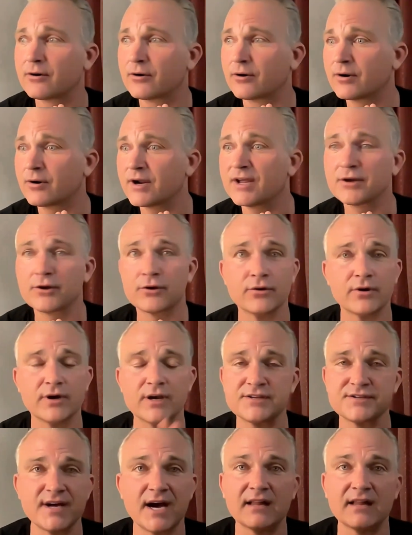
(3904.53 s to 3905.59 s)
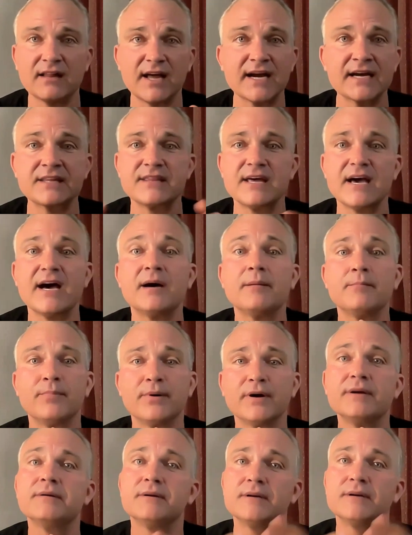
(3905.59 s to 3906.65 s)
or it, it's not like that,
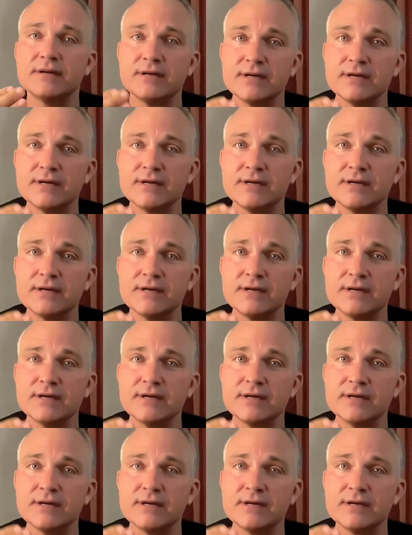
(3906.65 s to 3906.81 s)
but